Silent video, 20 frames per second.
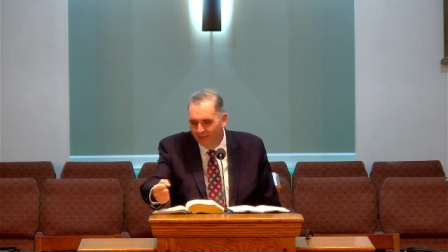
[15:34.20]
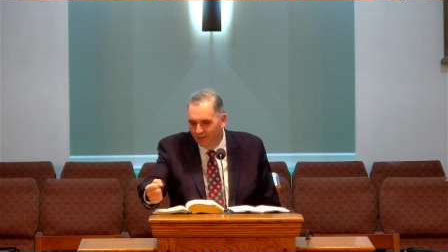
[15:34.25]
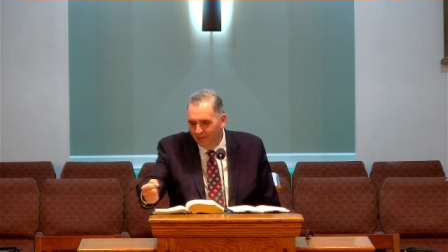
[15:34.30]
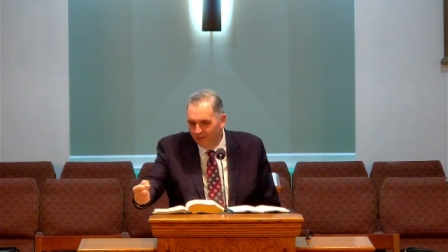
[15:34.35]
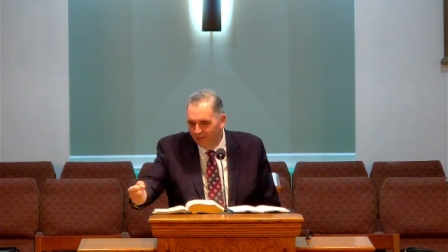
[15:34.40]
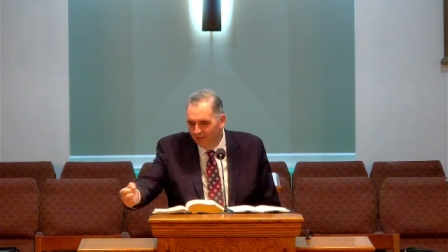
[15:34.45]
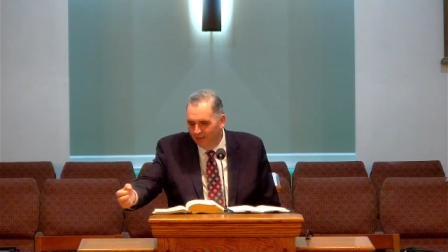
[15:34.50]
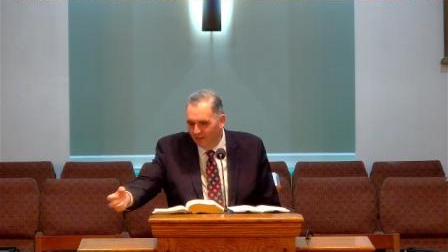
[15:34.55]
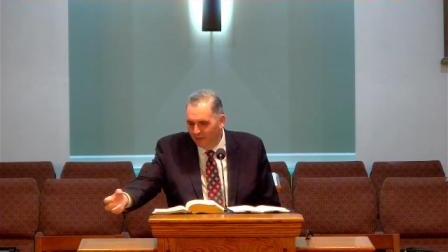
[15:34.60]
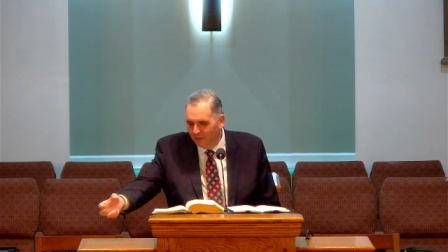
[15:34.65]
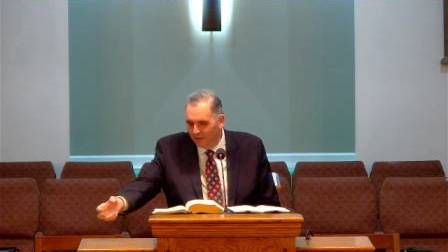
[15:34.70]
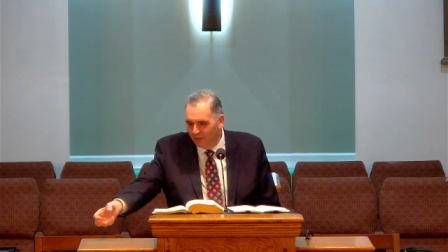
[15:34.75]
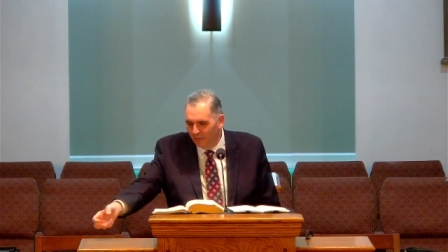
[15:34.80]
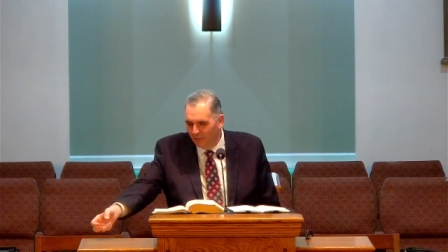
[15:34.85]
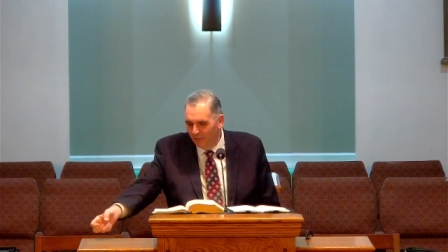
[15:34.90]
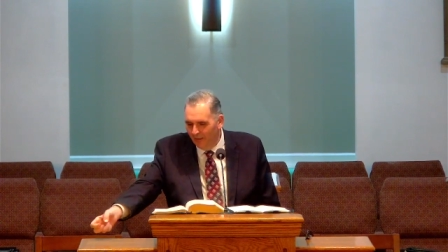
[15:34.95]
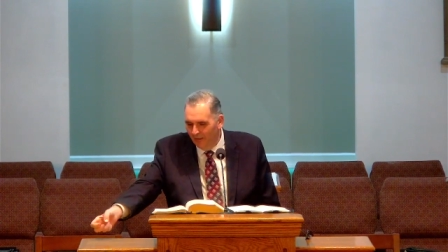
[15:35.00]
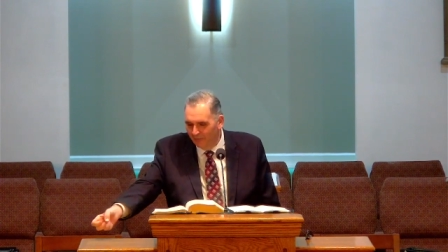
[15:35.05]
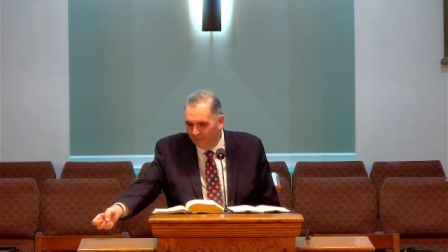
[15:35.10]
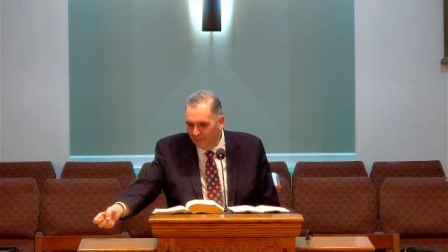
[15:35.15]
here's some
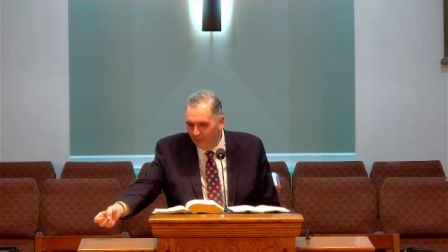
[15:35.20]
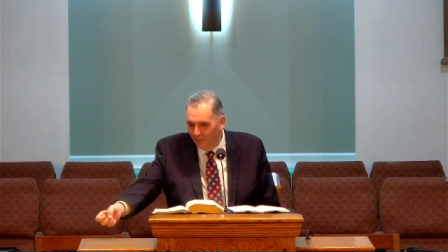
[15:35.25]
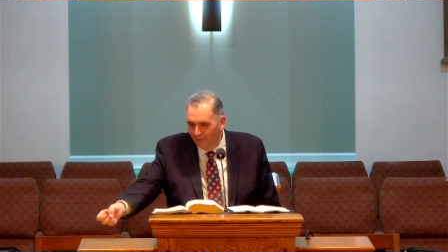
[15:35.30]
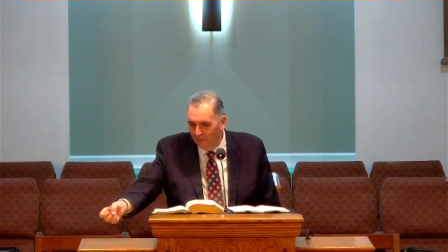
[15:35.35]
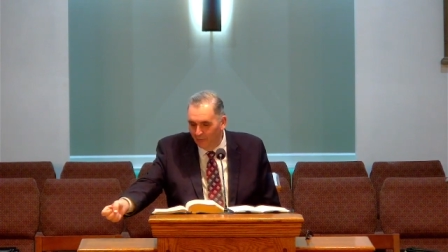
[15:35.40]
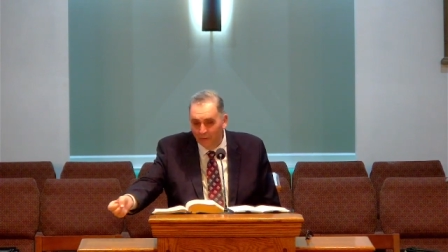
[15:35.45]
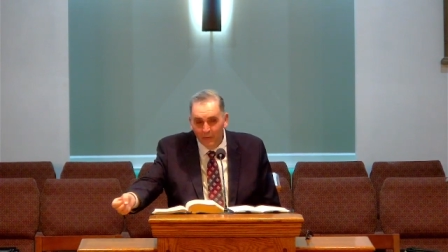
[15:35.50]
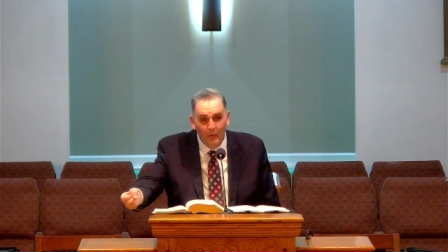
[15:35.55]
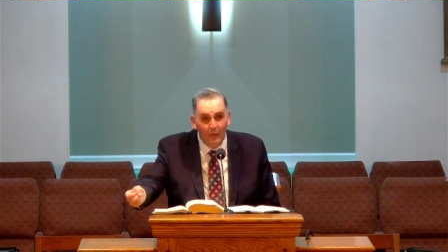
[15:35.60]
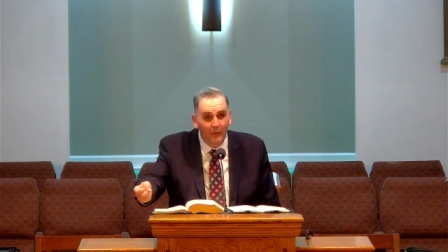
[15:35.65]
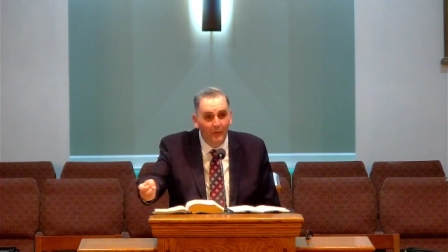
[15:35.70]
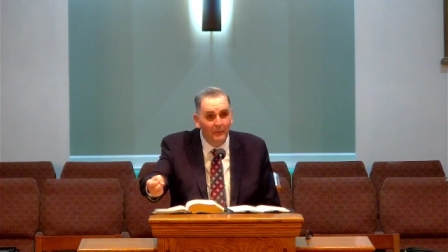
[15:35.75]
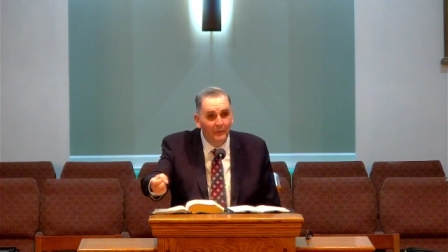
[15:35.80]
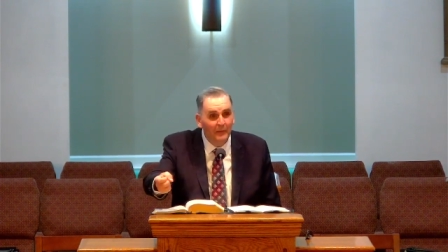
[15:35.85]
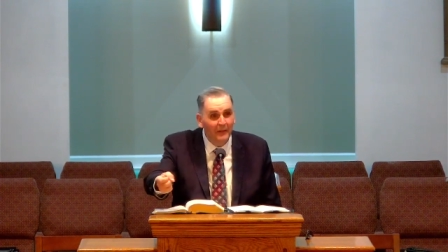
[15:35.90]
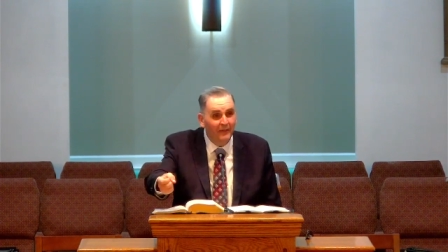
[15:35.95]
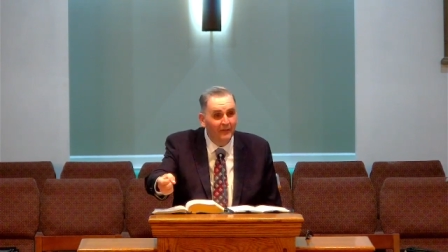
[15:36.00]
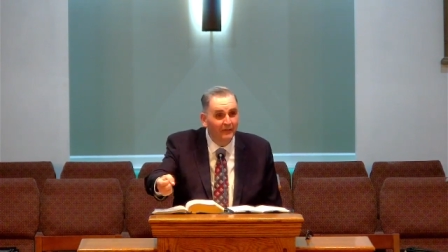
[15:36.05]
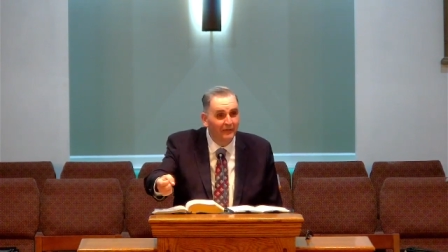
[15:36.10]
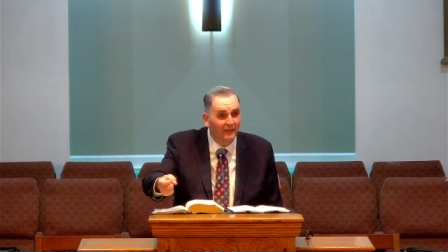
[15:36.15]
leftover corned
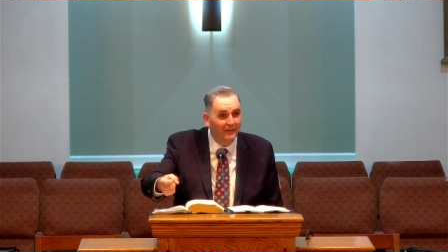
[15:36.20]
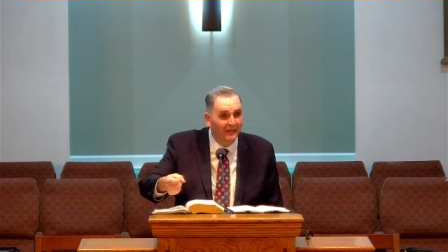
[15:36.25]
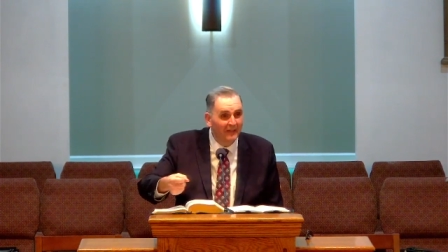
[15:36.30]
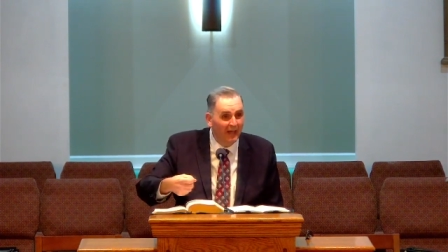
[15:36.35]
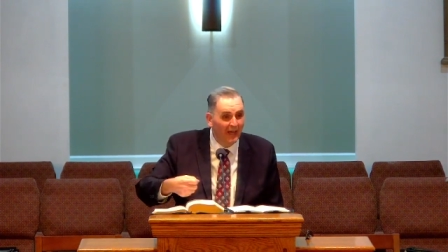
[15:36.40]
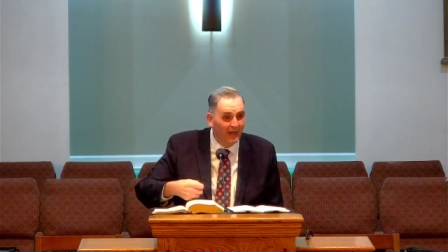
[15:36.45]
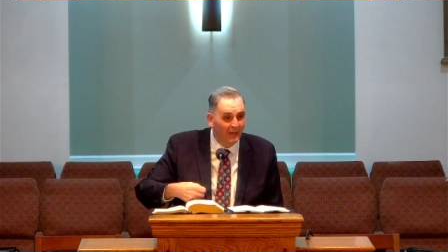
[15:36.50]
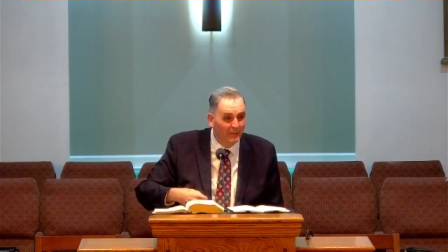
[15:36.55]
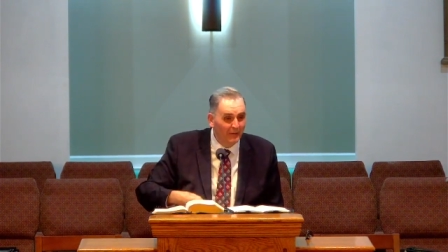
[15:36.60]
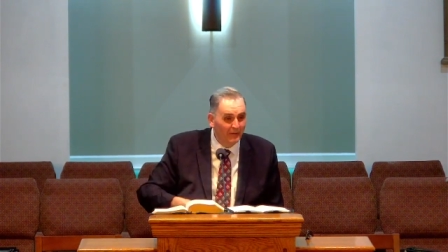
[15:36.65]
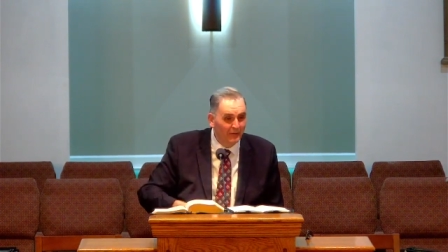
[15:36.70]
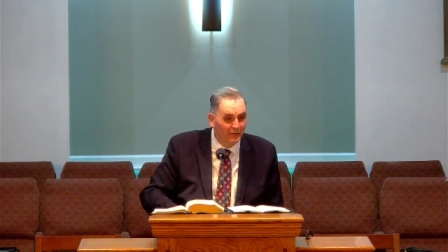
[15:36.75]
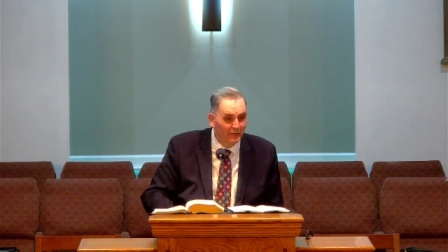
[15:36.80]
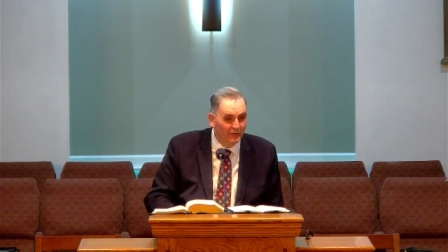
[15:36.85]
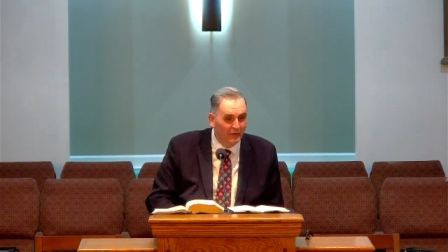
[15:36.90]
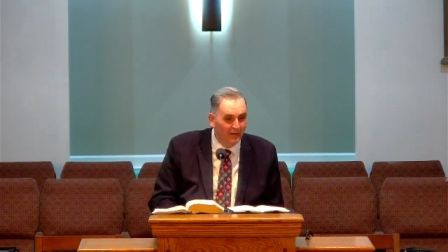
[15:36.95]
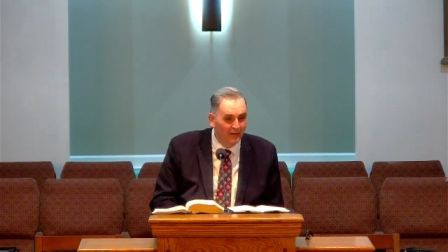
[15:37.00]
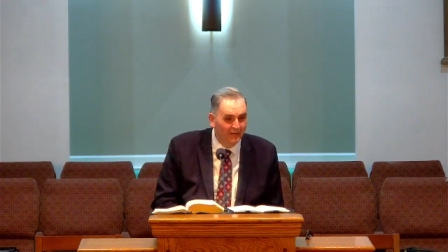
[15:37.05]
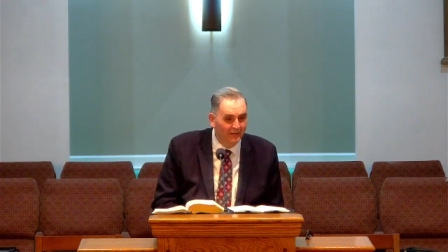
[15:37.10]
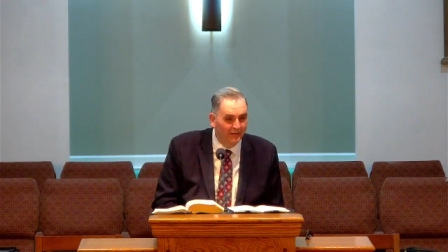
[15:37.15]
beef and cabbage
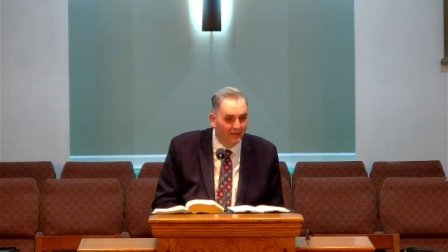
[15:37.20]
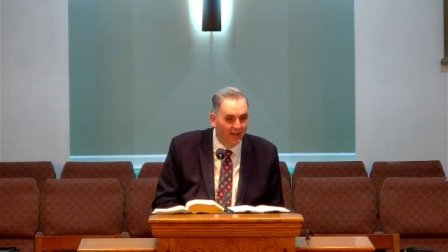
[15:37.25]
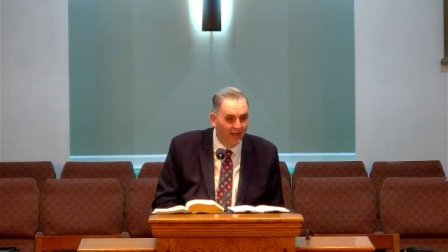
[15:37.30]
and,